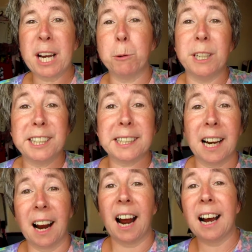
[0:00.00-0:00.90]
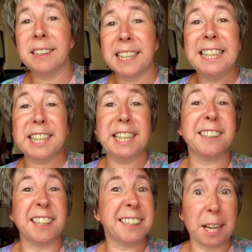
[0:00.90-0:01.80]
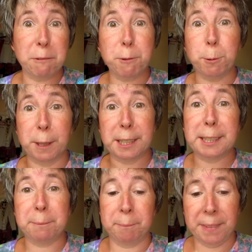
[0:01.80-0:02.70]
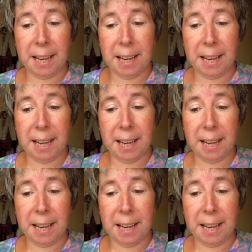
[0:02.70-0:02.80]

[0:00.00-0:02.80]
backwards as easily as I can say it forwards.